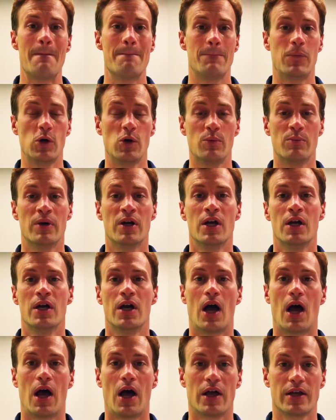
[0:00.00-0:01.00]
boom
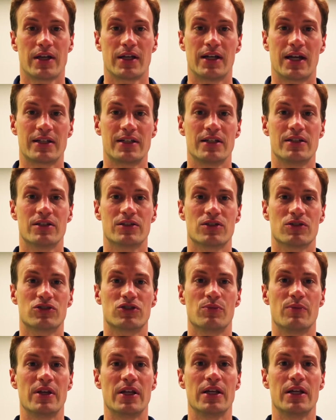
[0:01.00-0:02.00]
uh, connected to
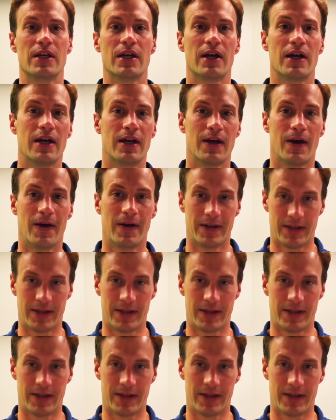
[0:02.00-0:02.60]
social media uh,